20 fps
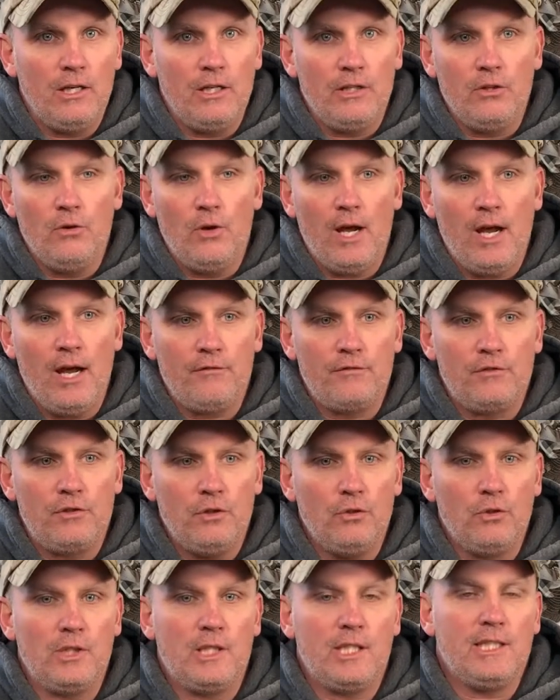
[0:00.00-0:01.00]
You have
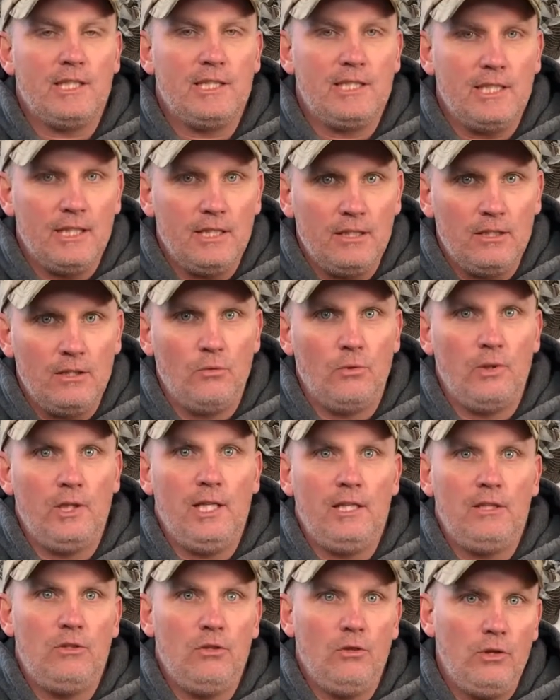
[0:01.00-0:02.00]
to
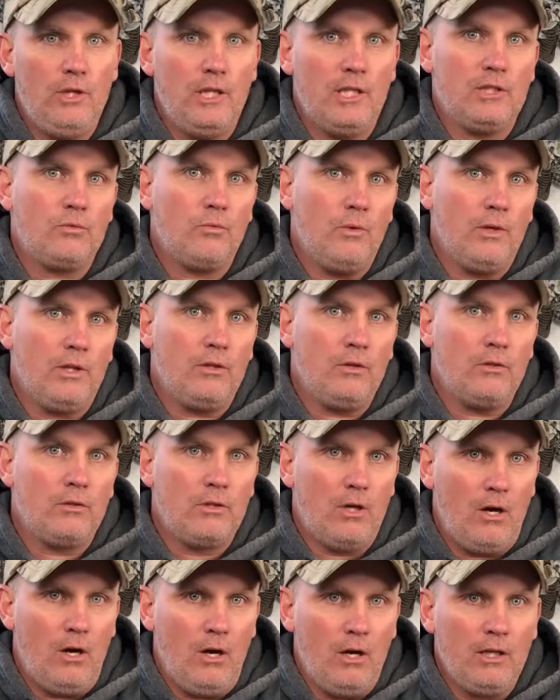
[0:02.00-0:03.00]
continually do this with your
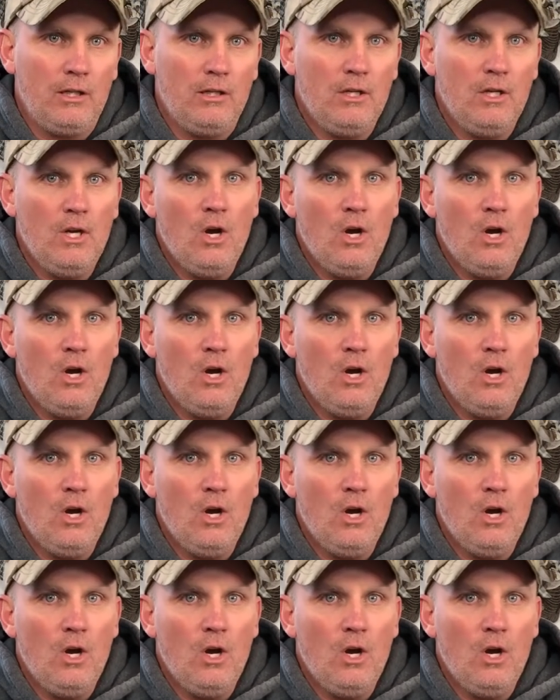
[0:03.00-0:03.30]
dog,